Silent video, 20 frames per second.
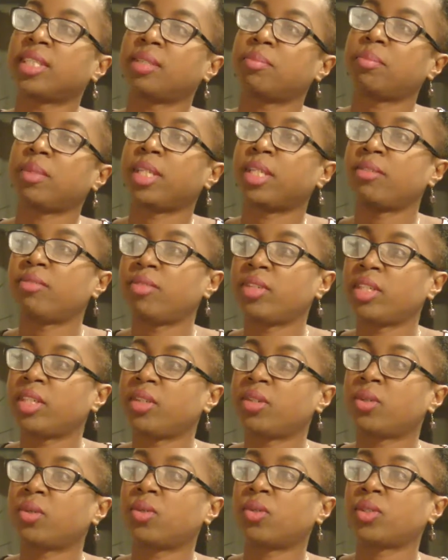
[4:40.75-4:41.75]
and mini
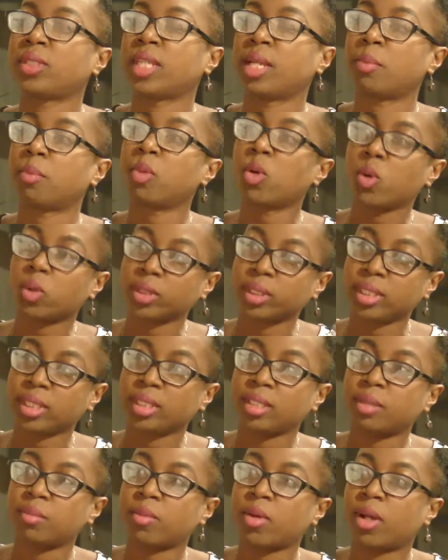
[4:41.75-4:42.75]
videos and
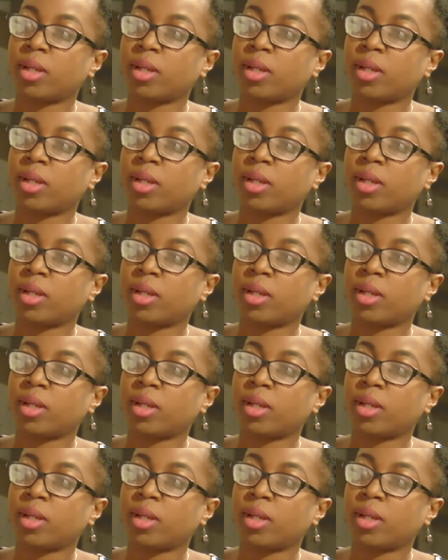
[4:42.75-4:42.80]
posting them